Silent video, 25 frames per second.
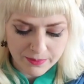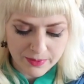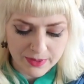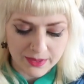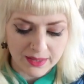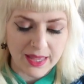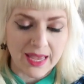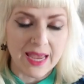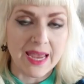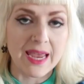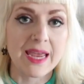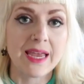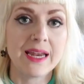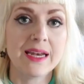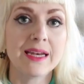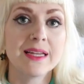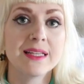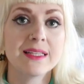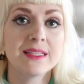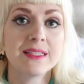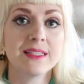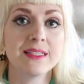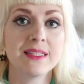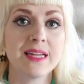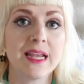
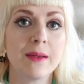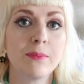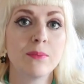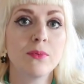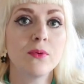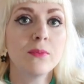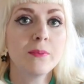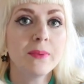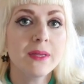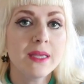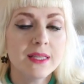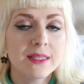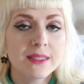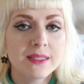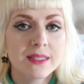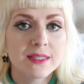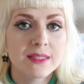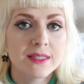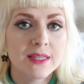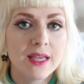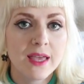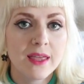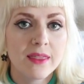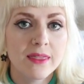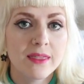plain staple
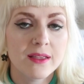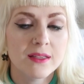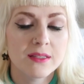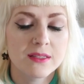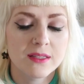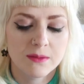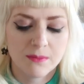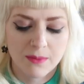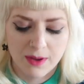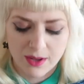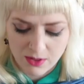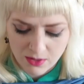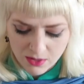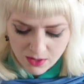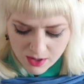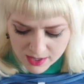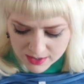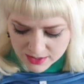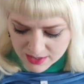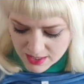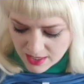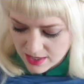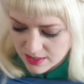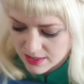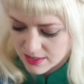pieces like this in my
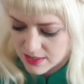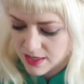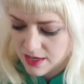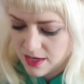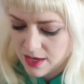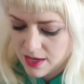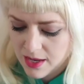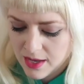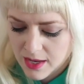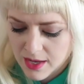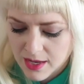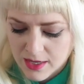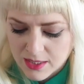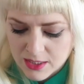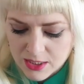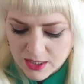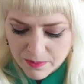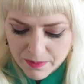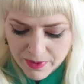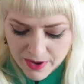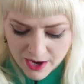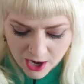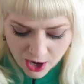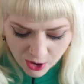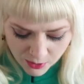closet to
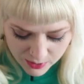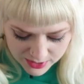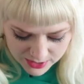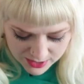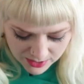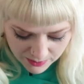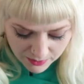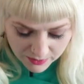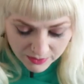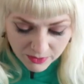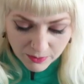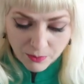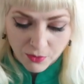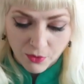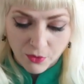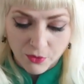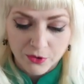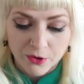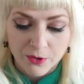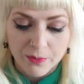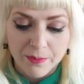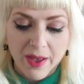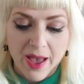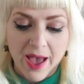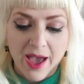pair with some of the
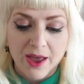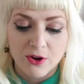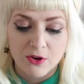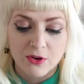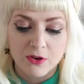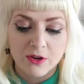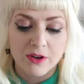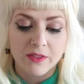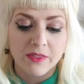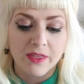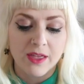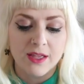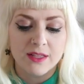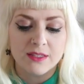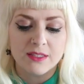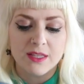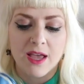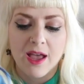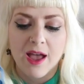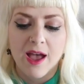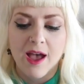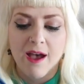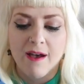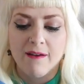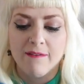bolder patterned things I
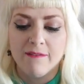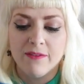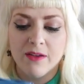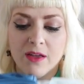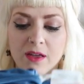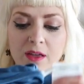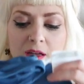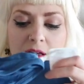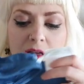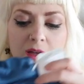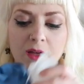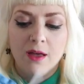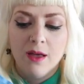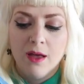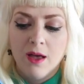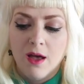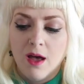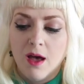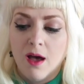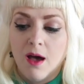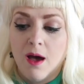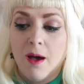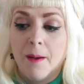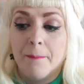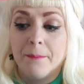have.
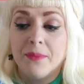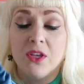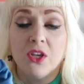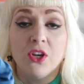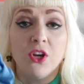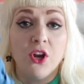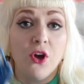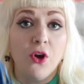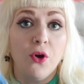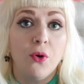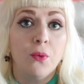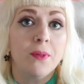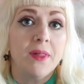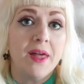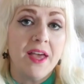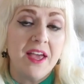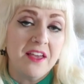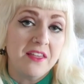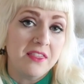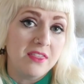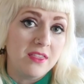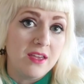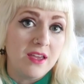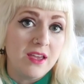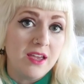You know,
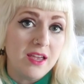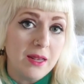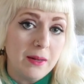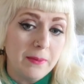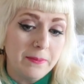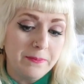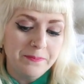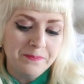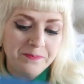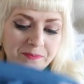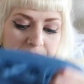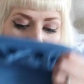like the